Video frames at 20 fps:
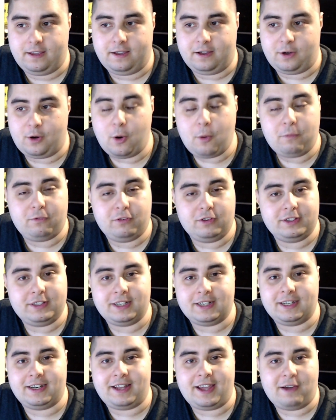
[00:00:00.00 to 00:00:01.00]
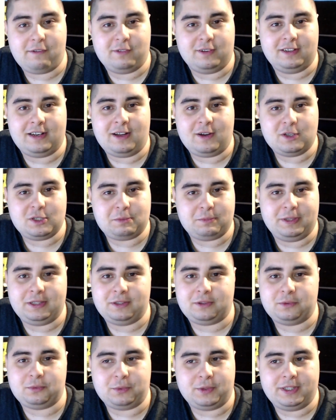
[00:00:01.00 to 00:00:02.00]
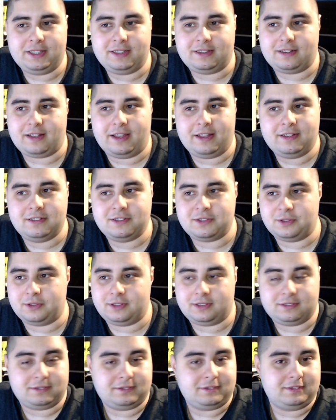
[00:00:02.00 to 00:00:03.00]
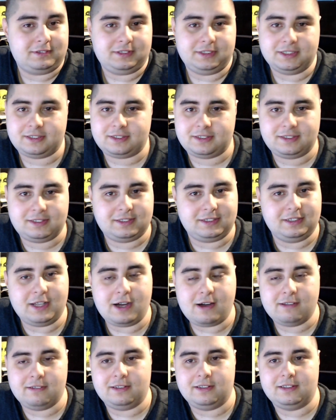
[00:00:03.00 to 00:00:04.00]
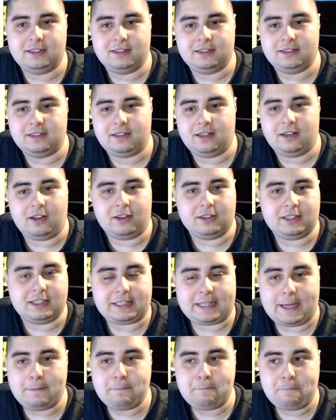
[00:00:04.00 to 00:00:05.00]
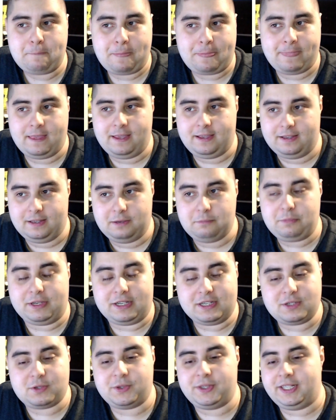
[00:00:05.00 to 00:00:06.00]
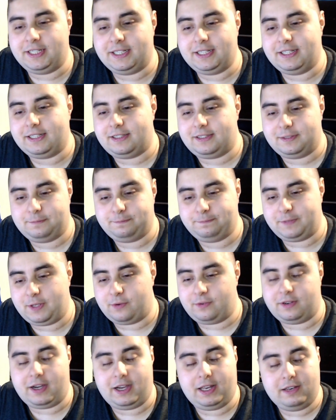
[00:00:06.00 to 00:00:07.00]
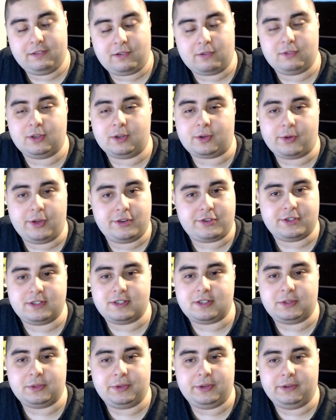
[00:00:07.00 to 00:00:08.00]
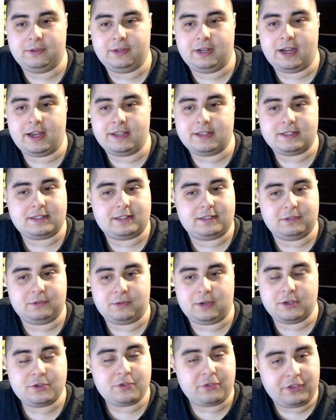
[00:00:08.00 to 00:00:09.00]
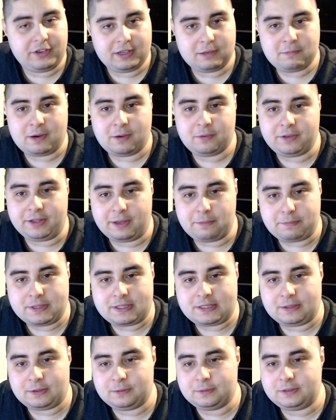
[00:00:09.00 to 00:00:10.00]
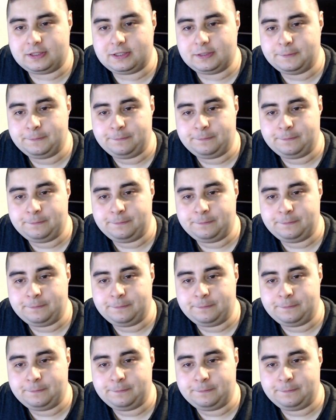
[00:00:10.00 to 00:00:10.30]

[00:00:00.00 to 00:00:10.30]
Hopefully they're gonna have an announcement when it ends, or just down along the time, because we need it. Now, I leave off the questions to you guys. What do you feel about the episode?